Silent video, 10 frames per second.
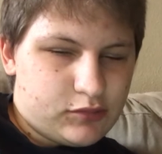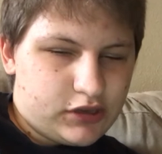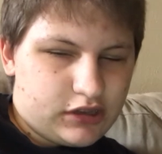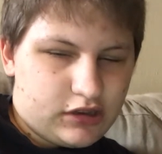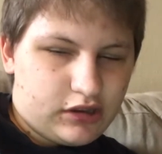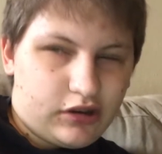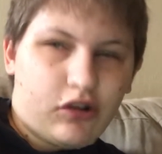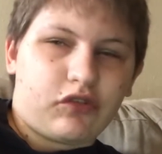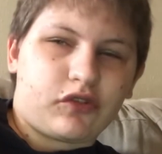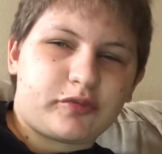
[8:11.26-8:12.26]
But,
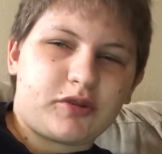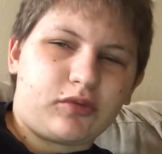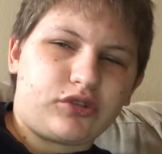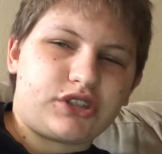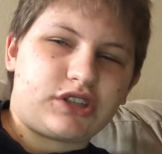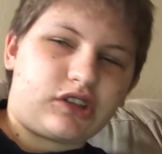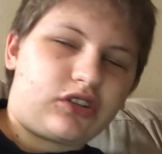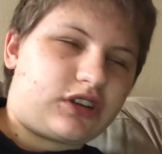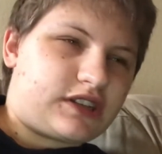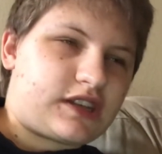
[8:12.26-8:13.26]
for people just to
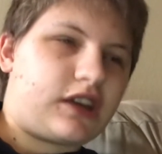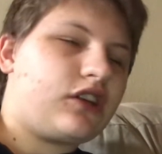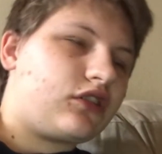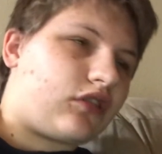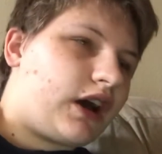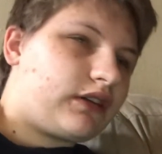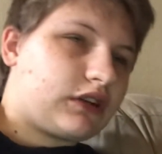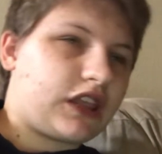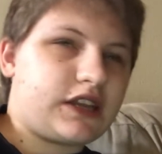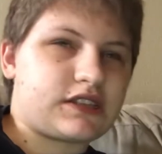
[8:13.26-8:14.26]
look and say, oh, I
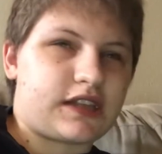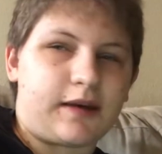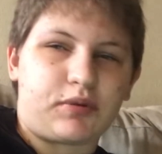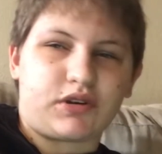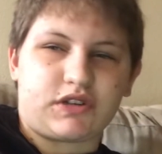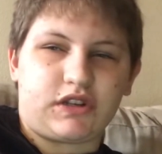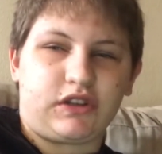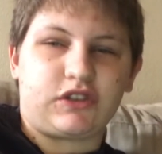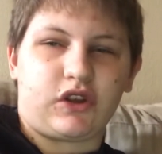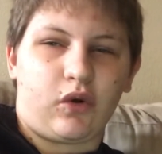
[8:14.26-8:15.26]
relate to that
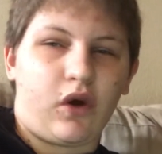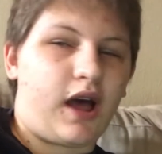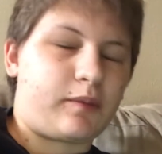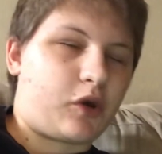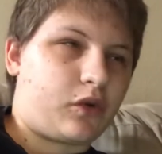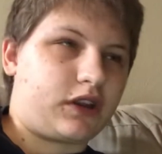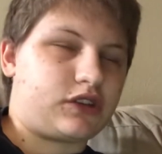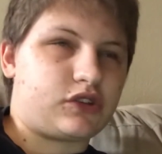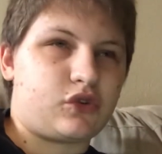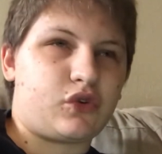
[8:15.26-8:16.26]
person, so I'm
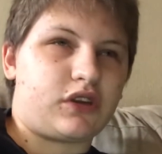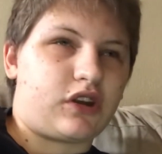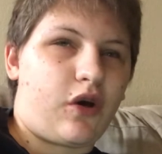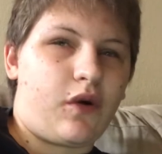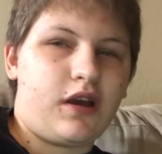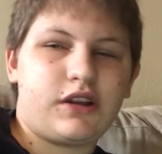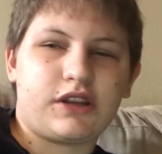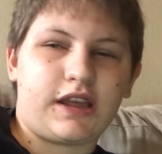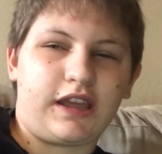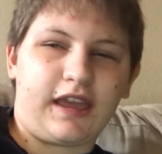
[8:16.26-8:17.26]
going to,
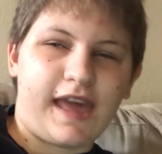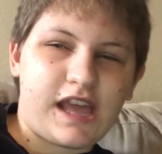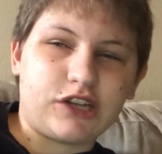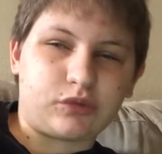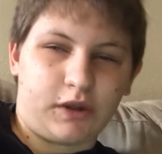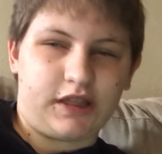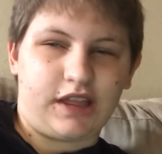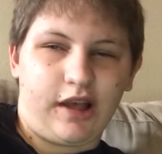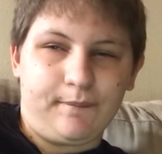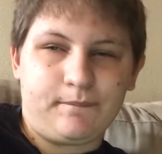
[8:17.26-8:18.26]
engage with
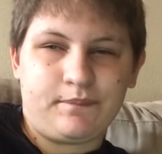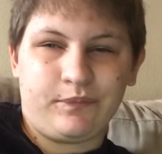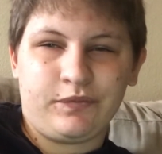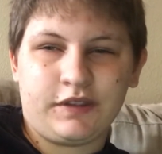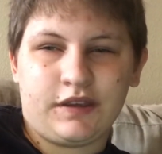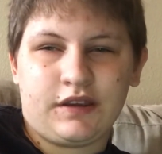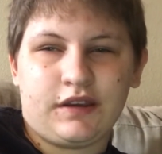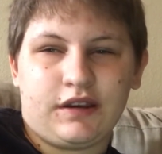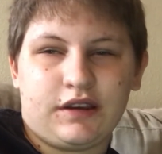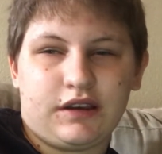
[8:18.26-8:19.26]
them,
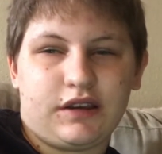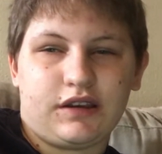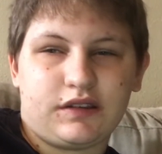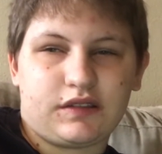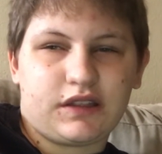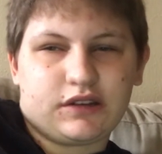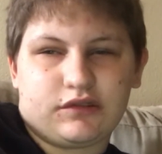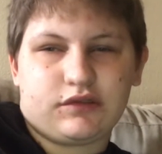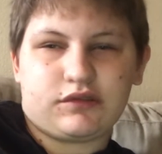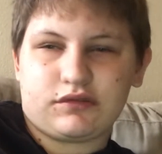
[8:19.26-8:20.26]

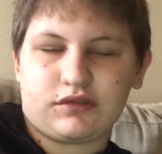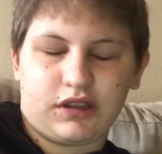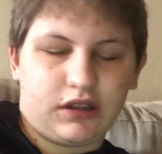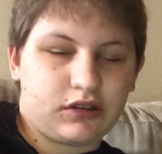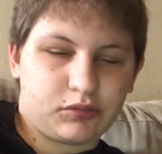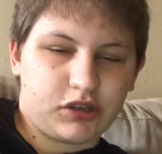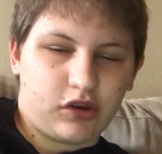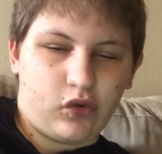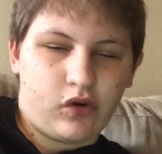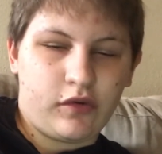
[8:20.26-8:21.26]
then, yeah, it'd be
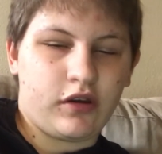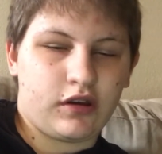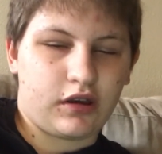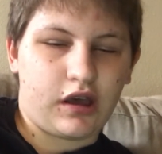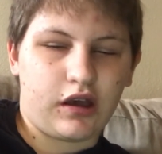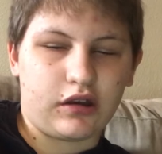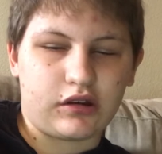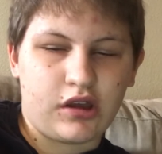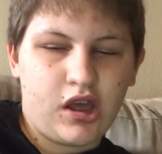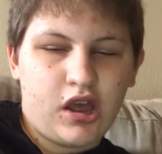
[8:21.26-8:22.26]
cool.
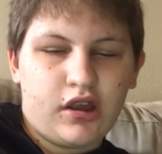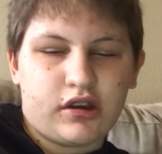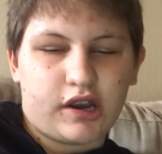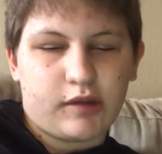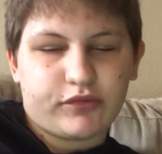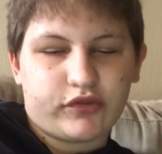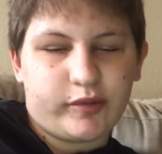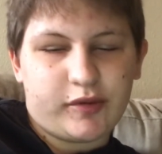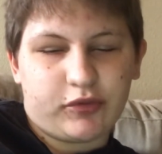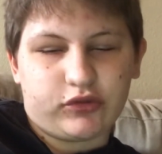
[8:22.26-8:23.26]
Name
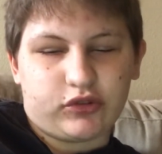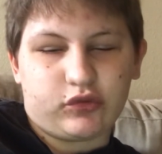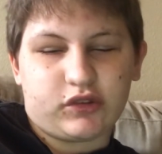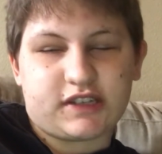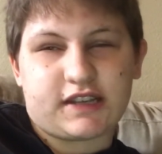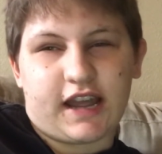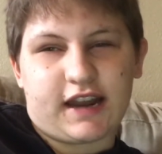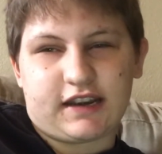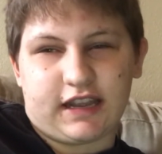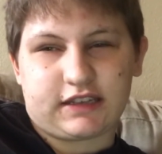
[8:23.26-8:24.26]
3 people to do this
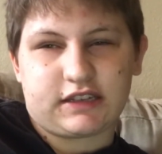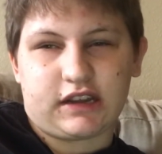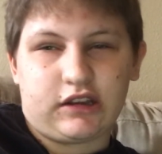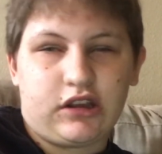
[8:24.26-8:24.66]
tag next.